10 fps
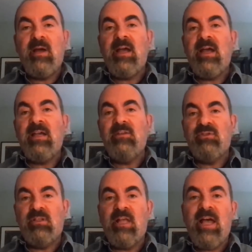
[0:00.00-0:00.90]
By
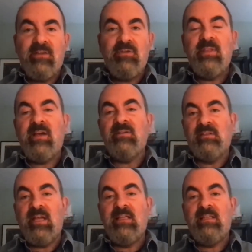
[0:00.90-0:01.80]
July
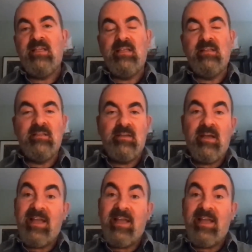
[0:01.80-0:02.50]
2019,